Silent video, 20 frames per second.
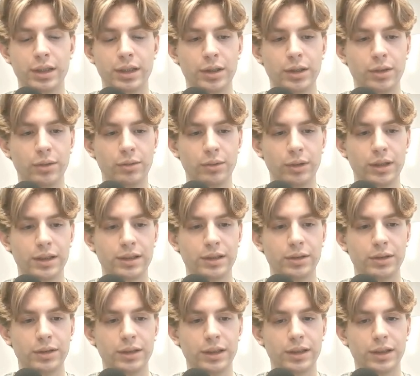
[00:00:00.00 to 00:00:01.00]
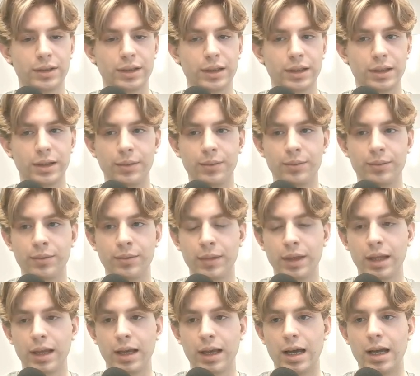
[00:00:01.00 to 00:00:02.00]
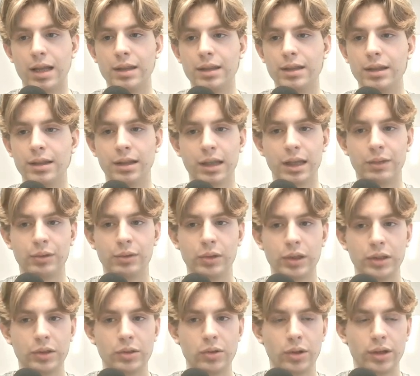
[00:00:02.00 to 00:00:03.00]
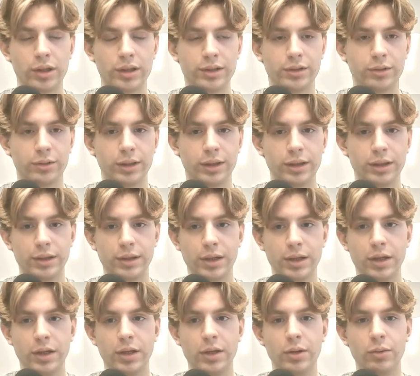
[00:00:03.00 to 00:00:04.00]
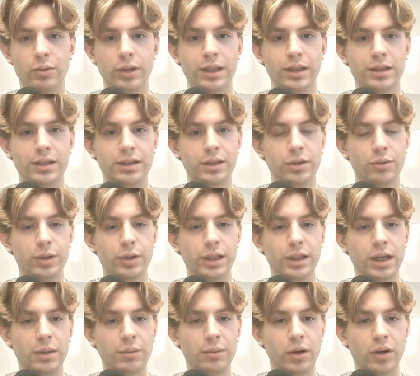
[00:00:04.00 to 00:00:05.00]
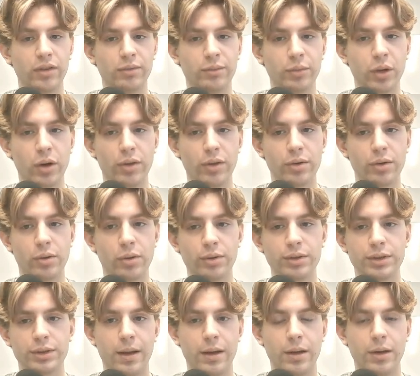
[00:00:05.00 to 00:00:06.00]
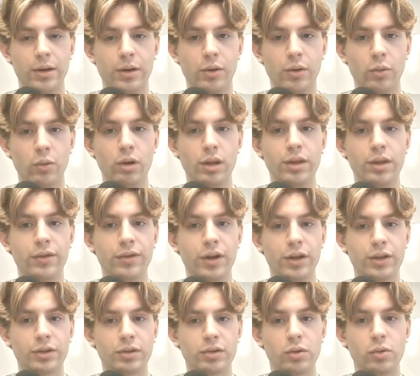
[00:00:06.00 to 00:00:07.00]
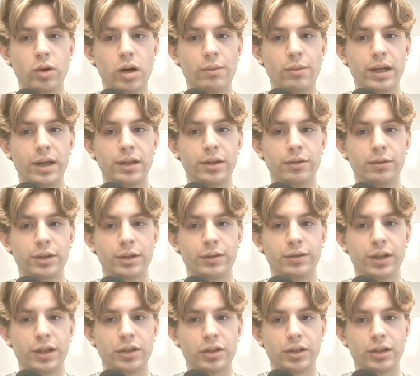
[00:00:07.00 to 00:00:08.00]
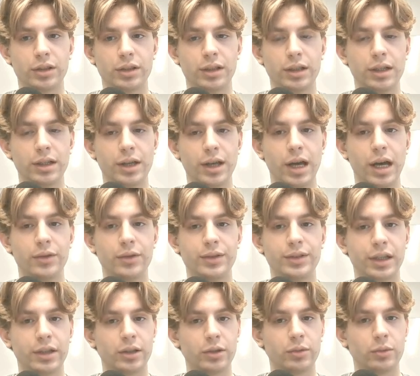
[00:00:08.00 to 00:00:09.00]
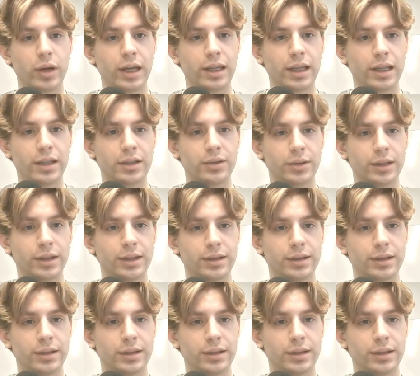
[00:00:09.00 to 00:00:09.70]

We can see the details here. And if we go in call history, we can see the recap of both calls, with the first call where I made the reservation and the second where I cancelled it.